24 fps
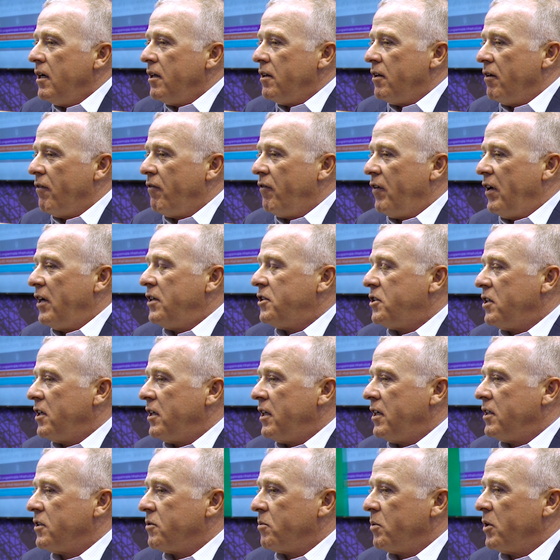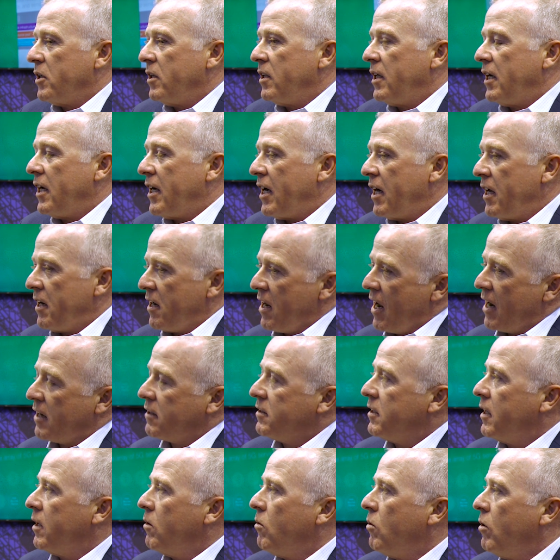the vision is really
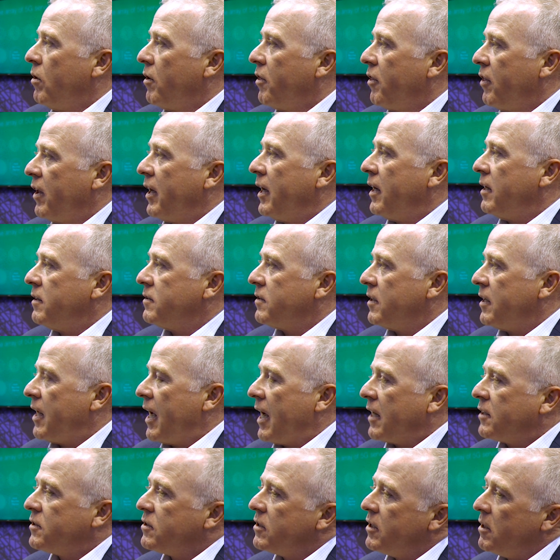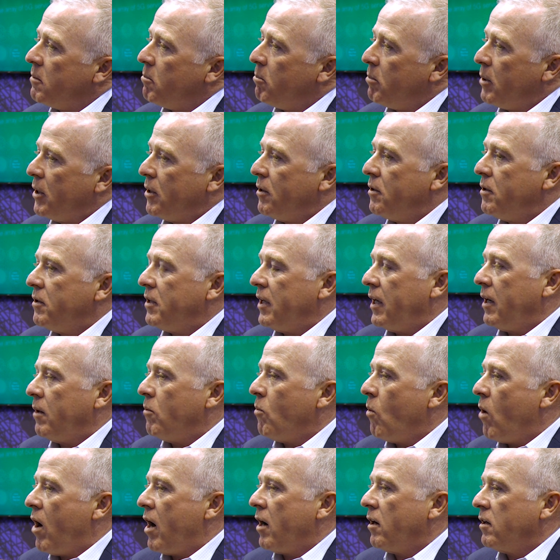connecting all things and actually
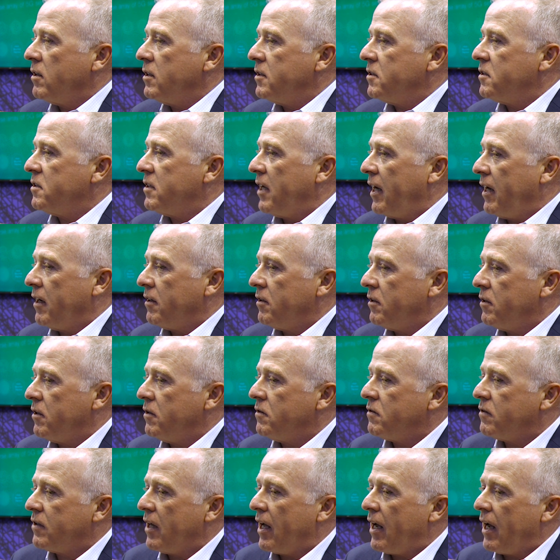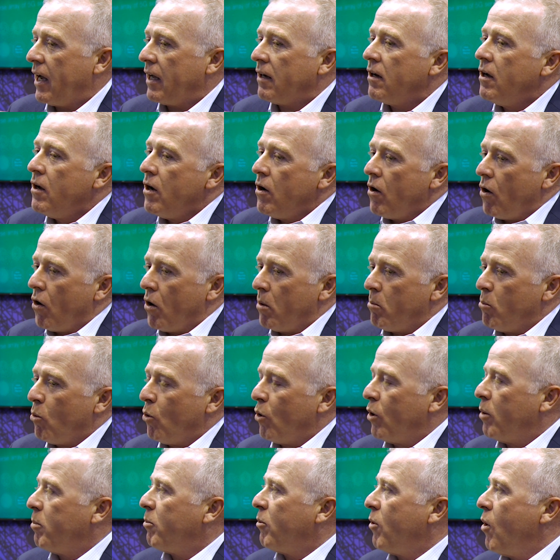building wireless standards that are
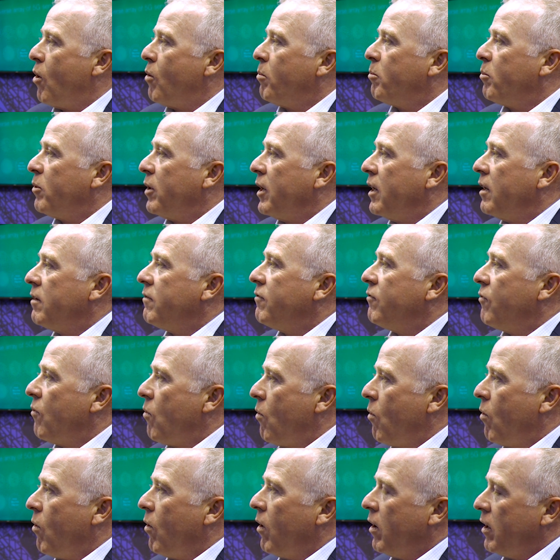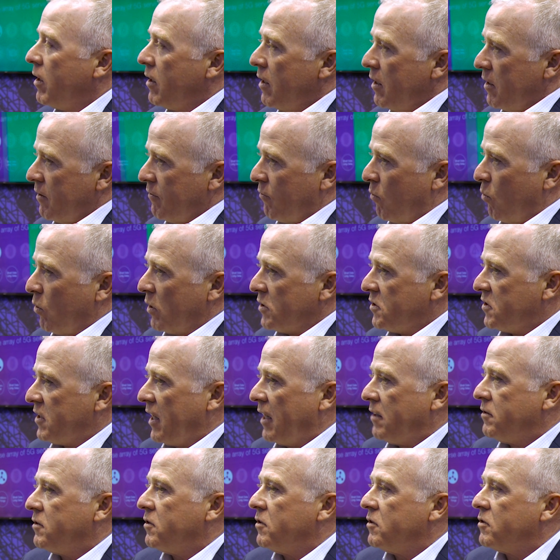more appropriate for for
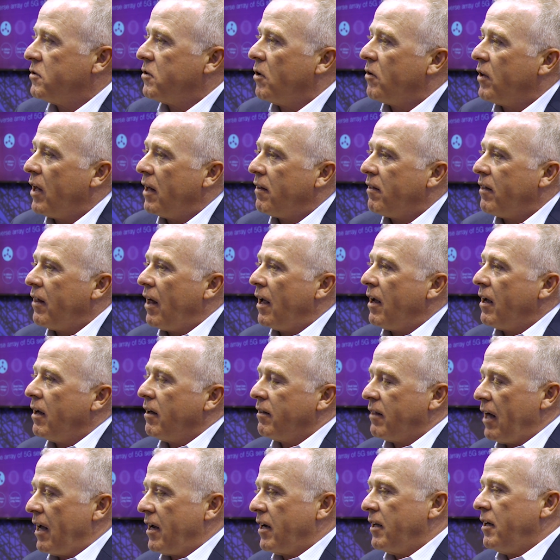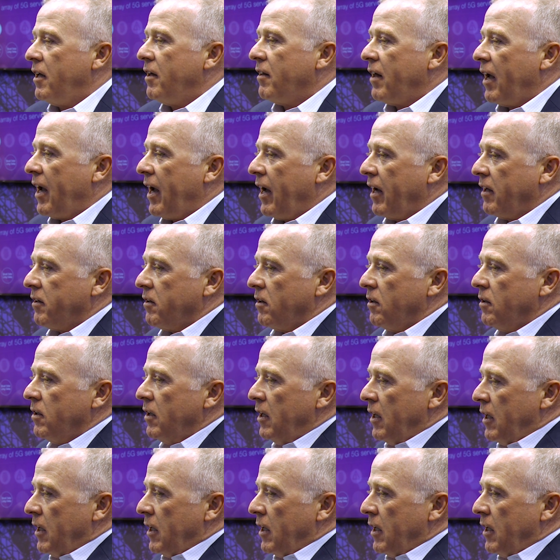sensors so that they, they can either handle